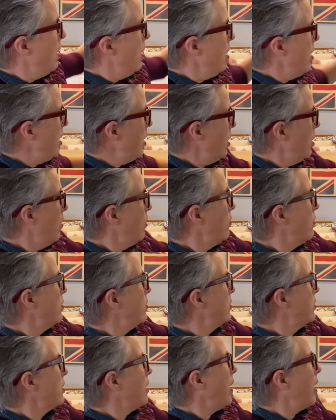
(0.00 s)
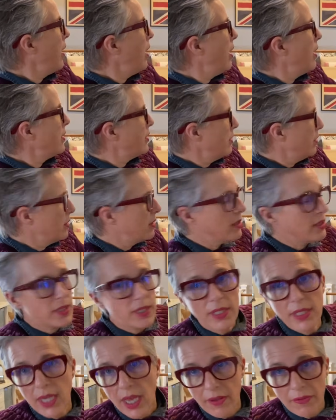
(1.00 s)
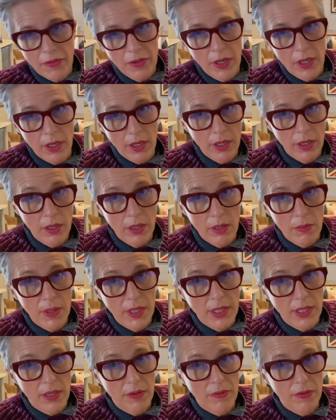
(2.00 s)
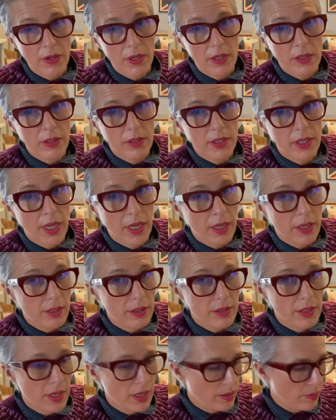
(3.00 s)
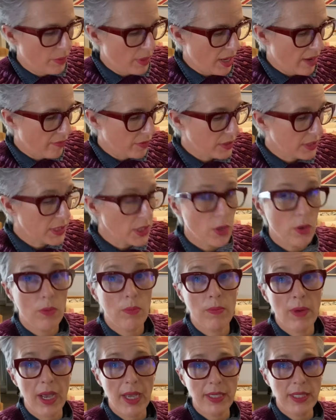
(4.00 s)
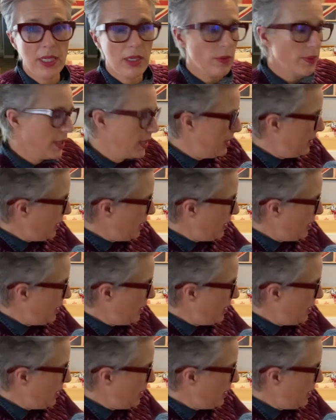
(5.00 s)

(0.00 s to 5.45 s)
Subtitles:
you know, dye lots are definitely gonna be different and whatever. So my idea was,